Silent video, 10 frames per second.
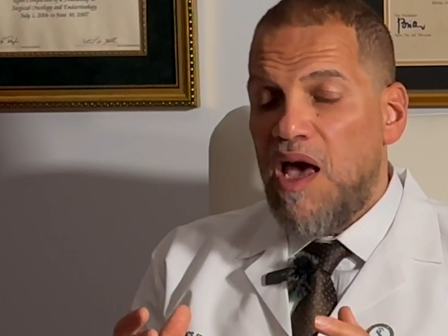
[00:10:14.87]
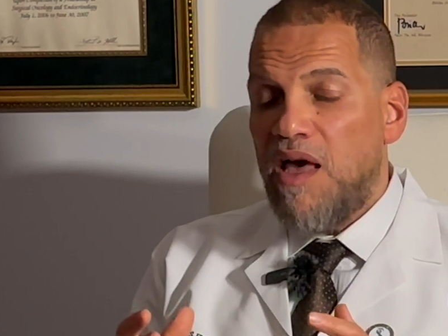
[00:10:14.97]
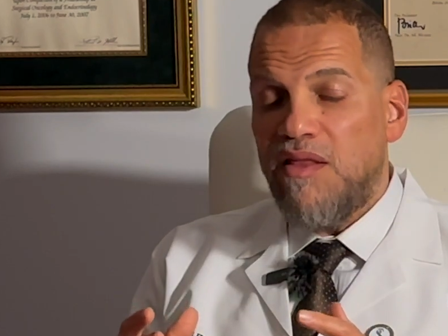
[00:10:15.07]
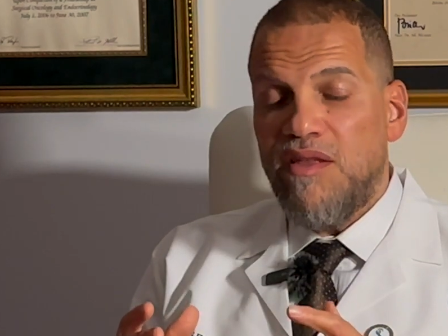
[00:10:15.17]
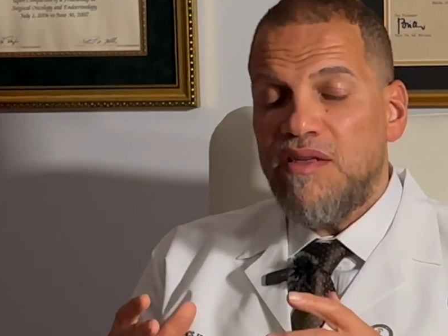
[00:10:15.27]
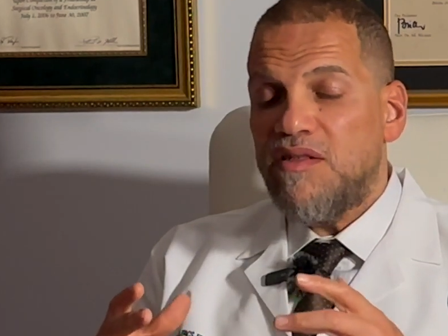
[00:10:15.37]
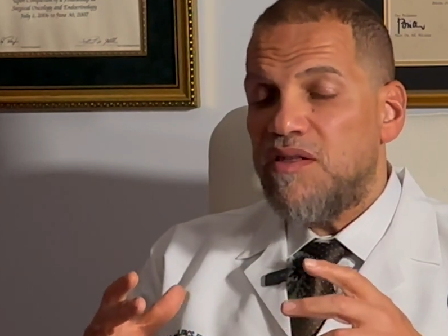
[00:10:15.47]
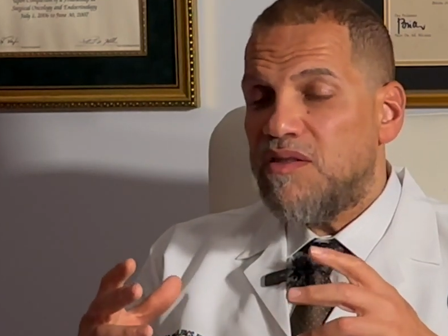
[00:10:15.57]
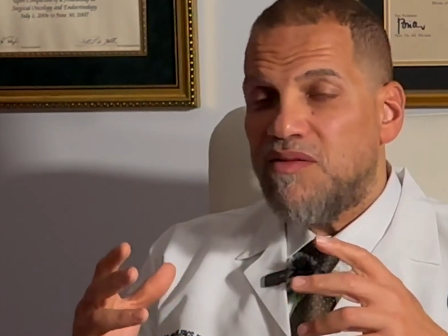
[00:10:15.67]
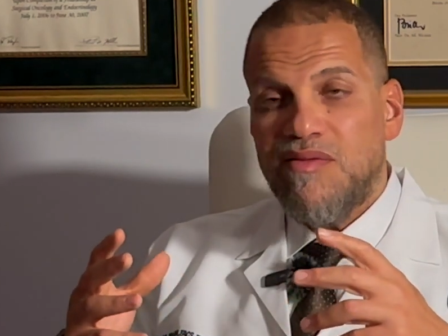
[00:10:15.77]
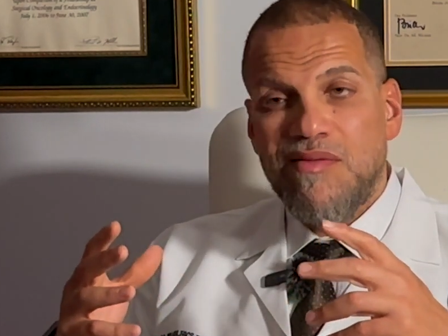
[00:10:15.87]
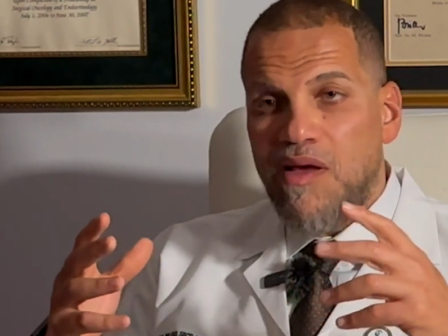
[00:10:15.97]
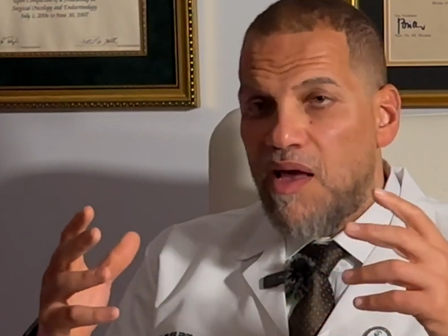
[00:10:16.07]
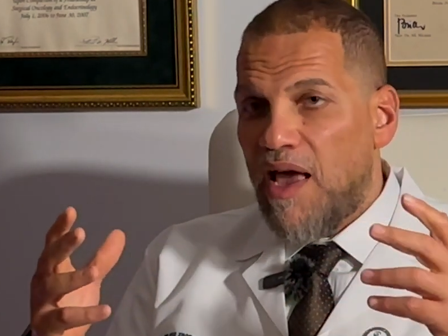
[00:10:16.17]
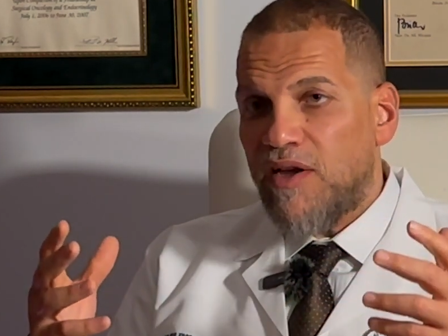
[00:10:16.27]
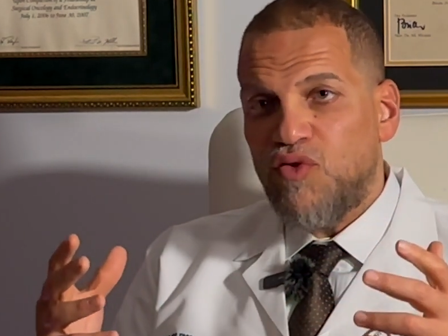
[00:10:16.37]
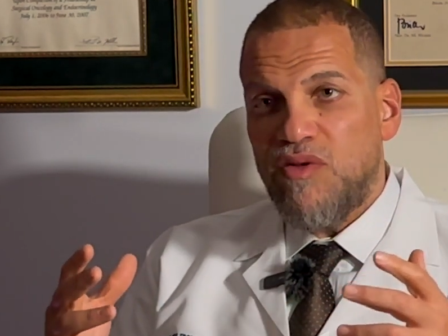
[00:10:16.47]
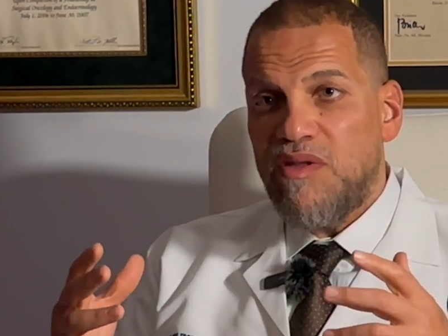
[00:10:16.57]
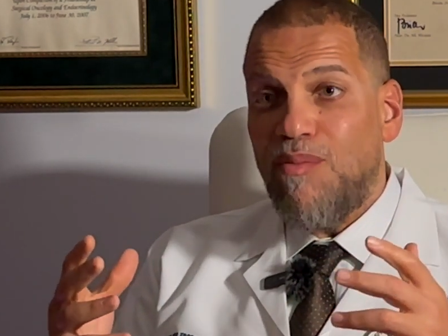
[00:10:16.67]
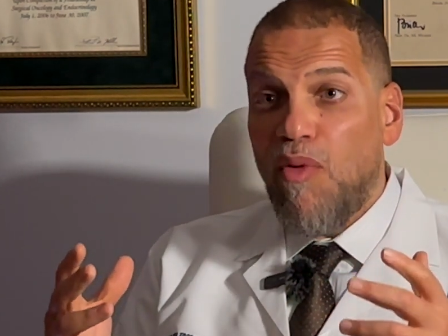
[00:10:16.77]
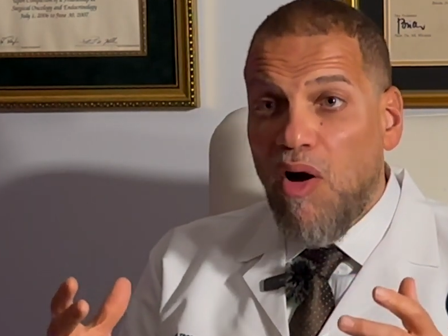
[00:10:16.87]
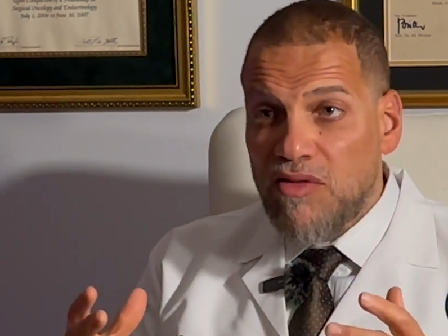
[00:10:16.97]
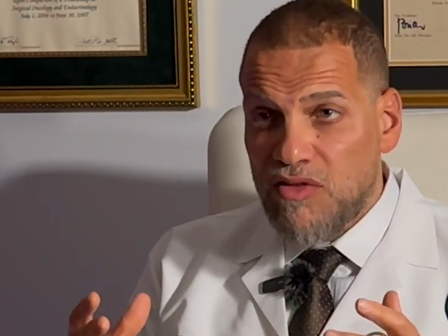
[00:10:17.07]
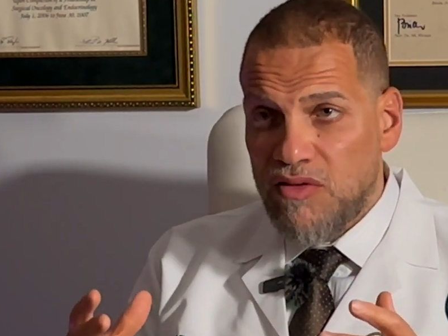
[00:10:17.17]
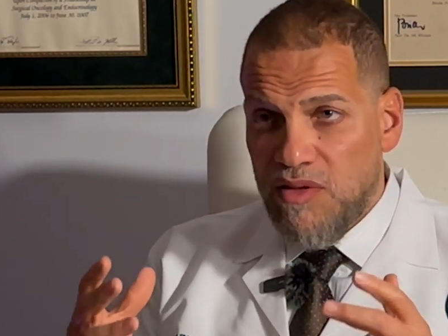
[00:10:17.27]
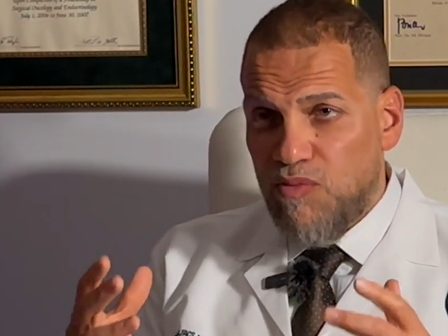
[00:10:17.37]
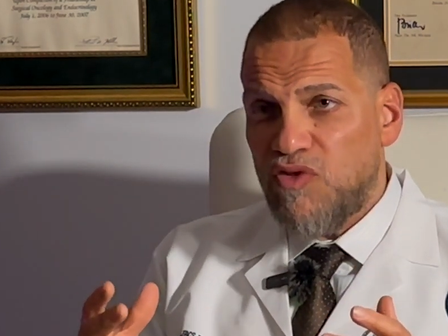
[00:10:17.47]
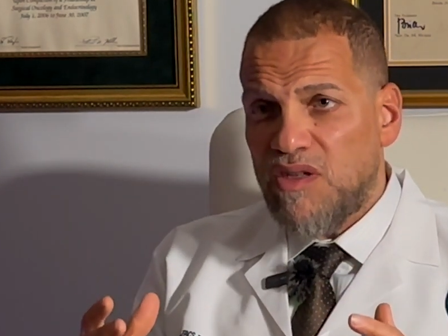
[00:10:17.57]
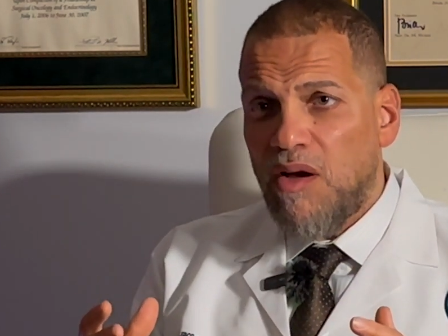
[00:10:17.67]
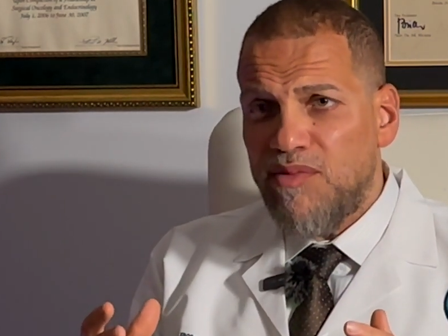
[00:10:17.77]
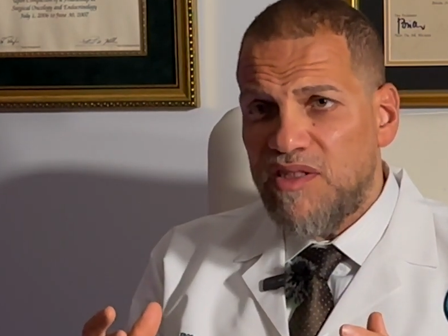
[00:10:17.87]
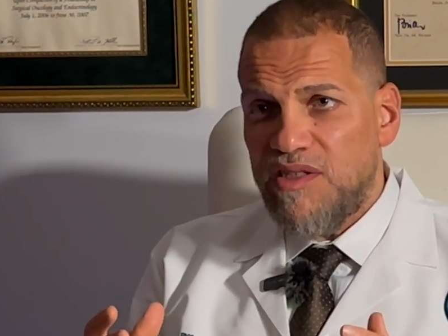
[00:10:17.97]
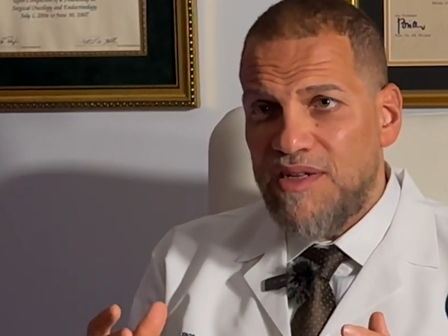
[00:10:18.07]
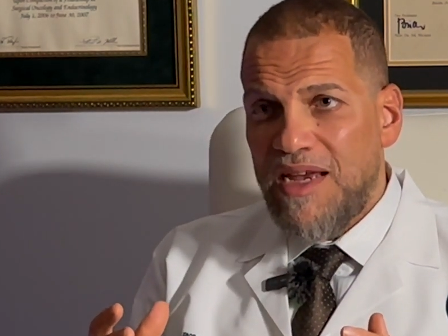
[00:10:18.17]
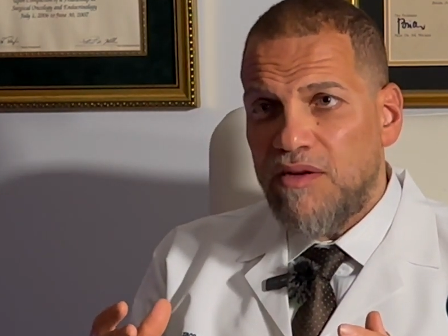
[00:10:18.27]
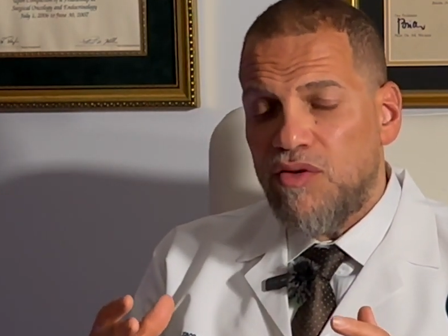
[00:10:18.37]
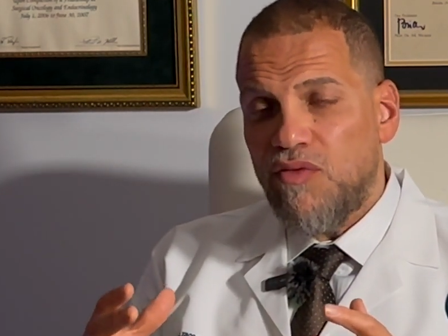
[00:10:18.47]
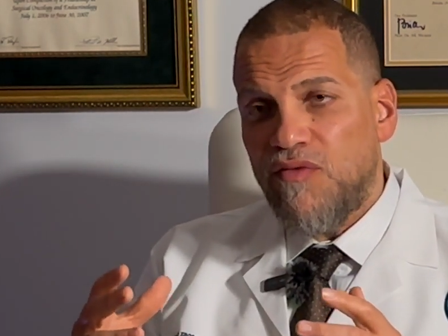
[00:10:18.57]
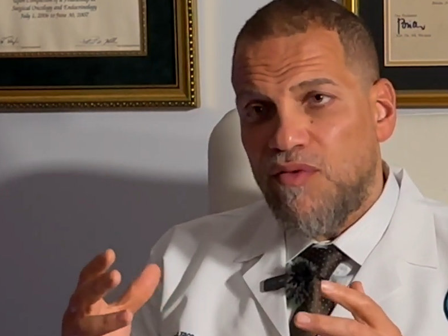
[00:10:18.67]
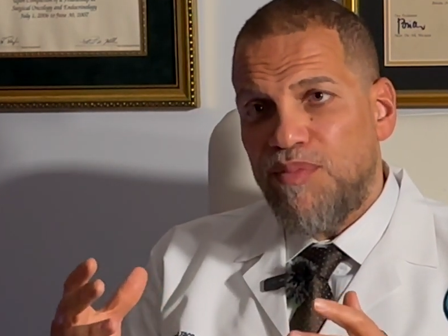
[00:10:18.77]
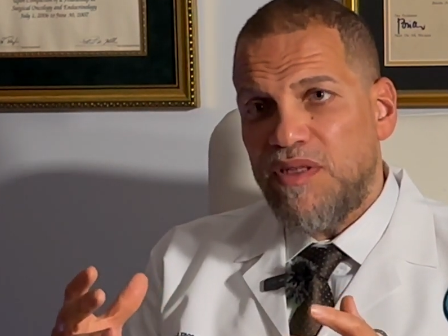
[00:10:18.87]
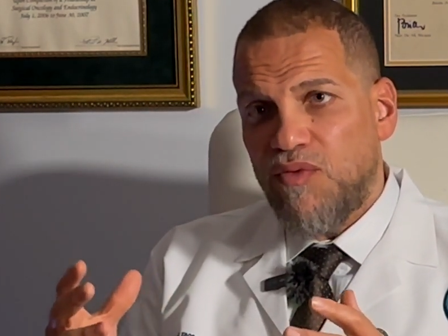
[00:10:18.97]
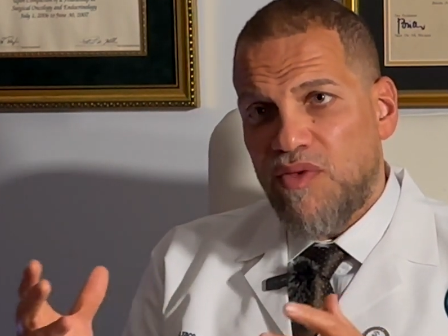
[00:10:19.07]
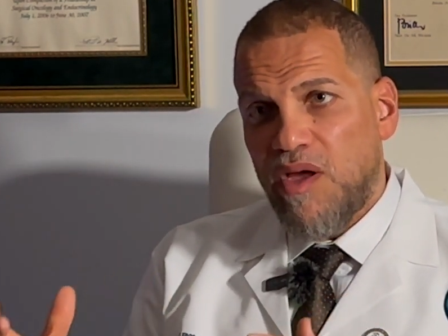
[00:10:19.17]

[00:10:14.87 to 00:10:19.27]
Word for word: And this is actually the most the most common scenario for patients with